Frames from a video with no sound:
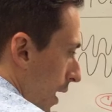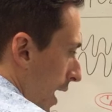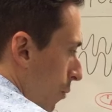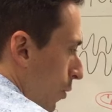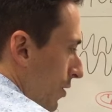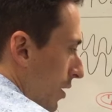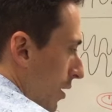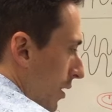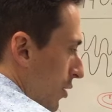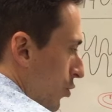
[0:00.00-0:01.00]
And what the
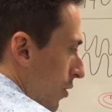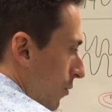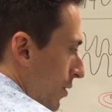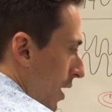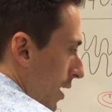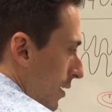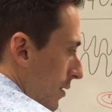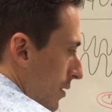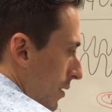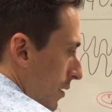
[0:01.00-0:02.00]
cholesterol
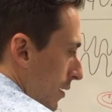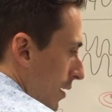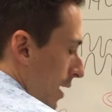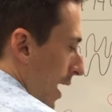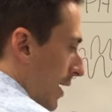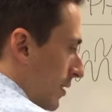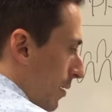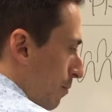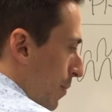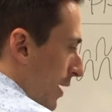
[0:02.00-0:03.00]
does as it
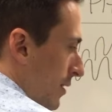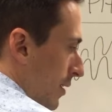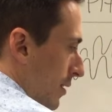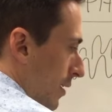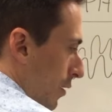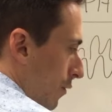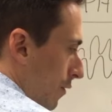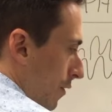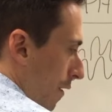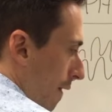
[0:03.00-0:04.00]
embeds itself
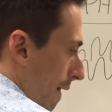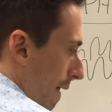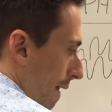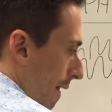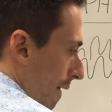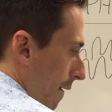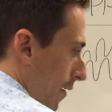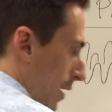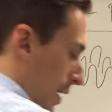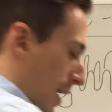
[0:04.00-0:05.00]

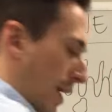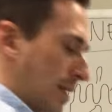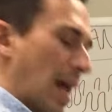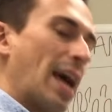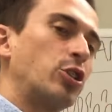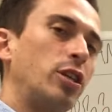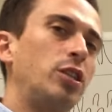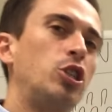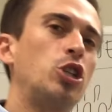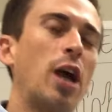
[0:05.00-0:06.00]
is it actually
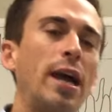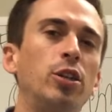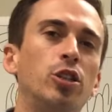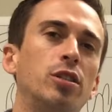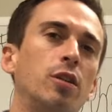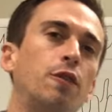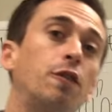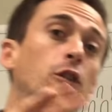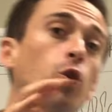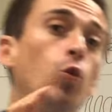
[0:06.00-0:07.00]
changes the
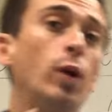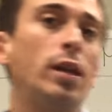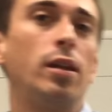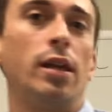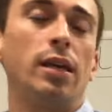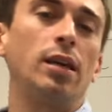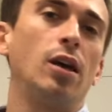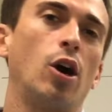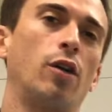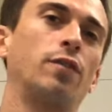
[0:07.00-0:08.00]
fluidity
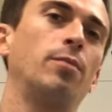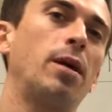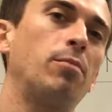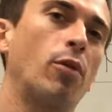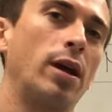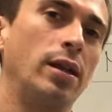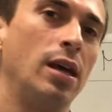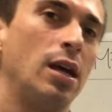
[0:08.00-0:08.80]
of the membrane.